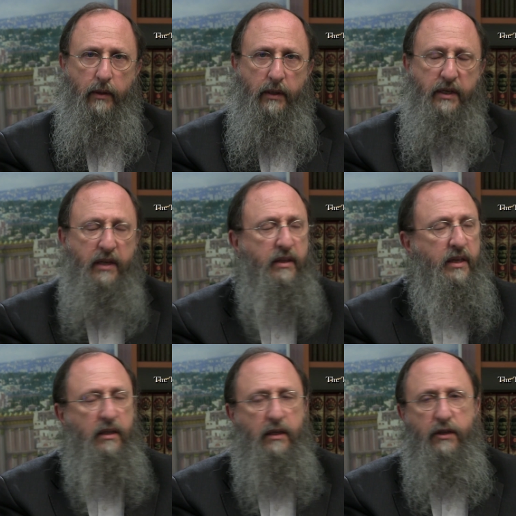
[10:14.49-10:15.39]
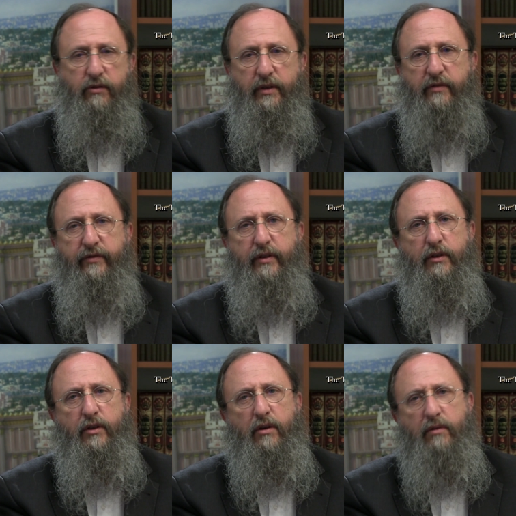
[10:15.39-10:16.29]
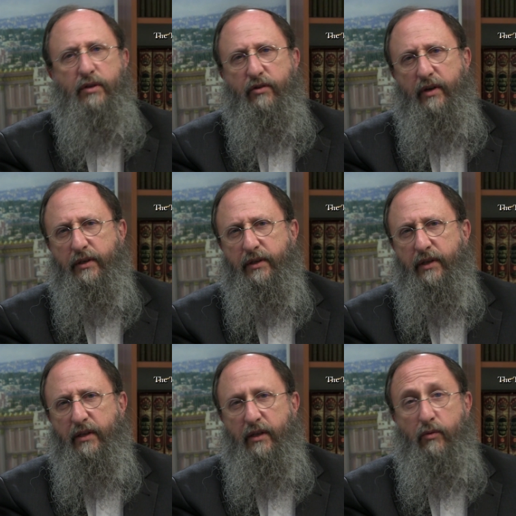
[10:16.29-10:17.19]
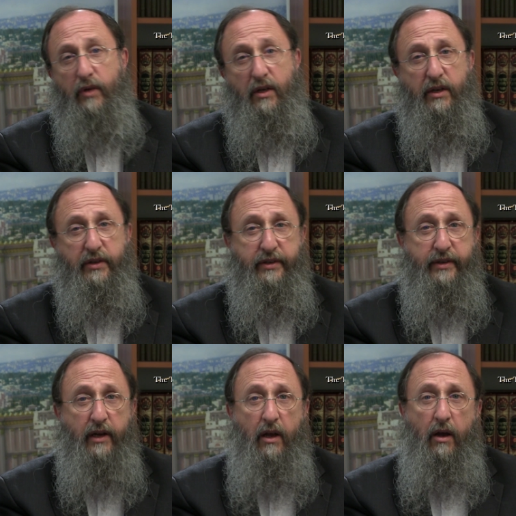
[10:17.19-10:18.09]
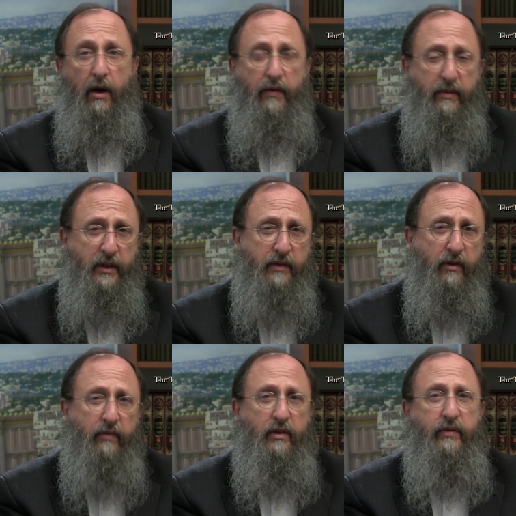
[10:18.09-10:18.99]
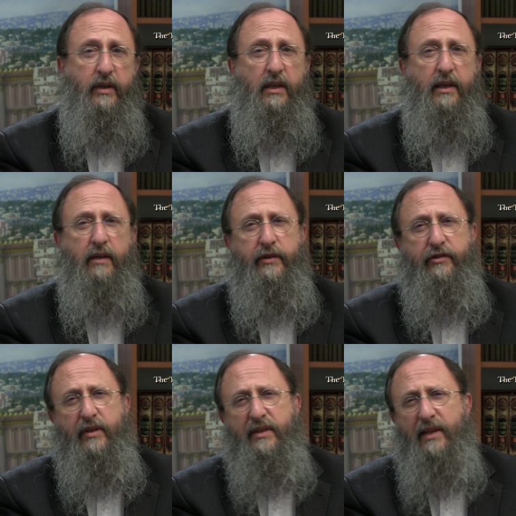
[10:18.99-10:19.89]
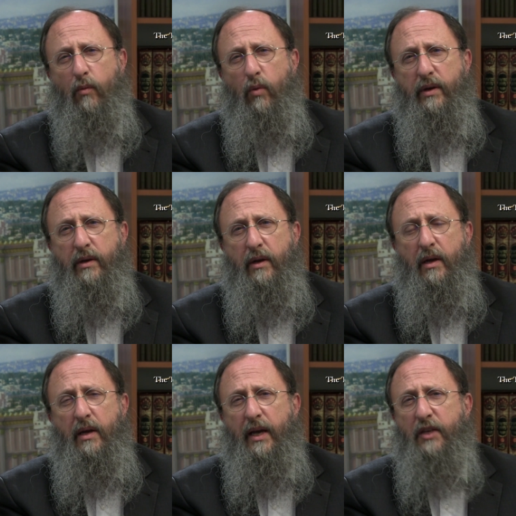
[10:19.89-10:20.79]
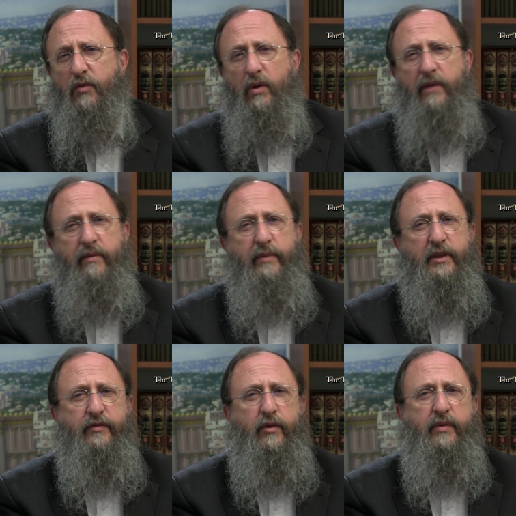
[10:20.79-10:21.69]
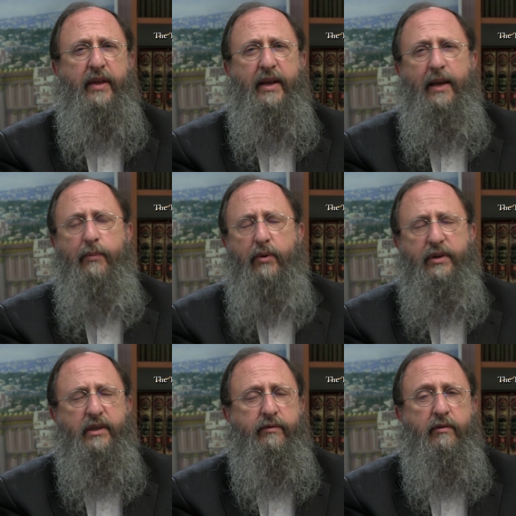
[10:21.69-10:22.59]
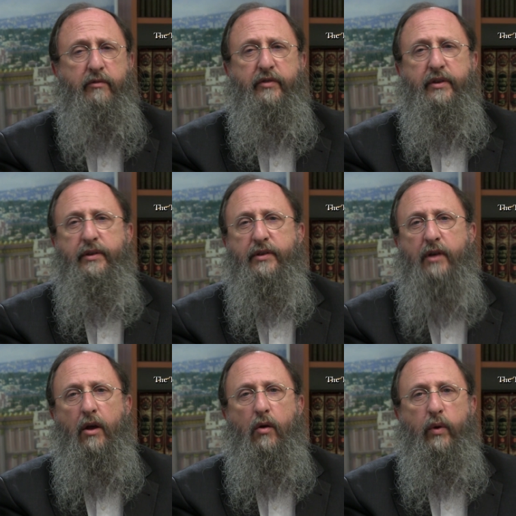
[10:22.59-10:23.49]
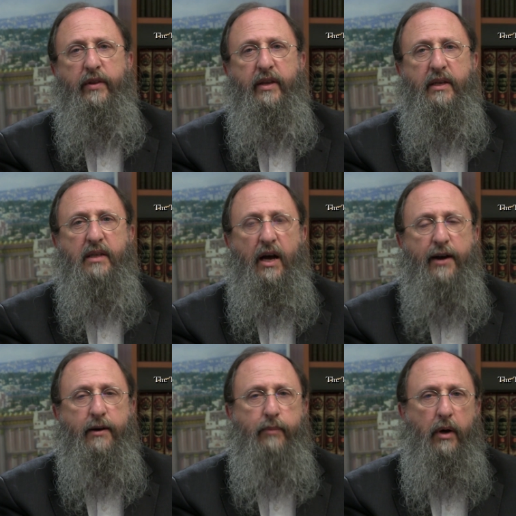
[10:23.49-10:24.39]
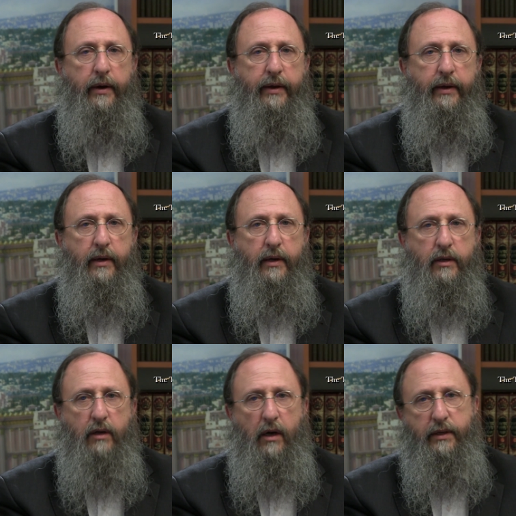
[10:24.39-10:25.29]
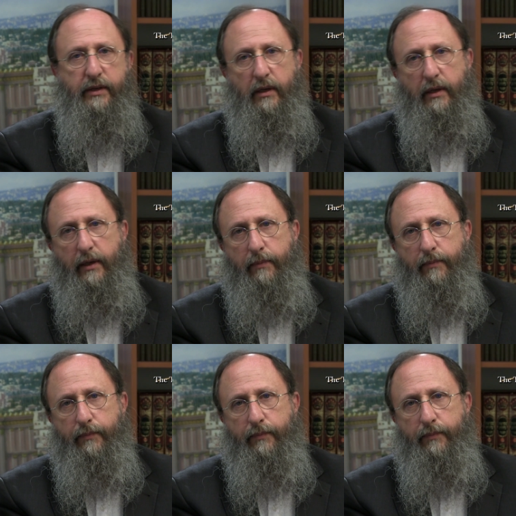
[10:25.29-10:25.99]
And didn't the illustrious Vilna Gaon stress that the uniqueness of the mitzvah of living in the land of Israel is that one, it's one of the mitzvot that a person fulfills with the entire body constantly.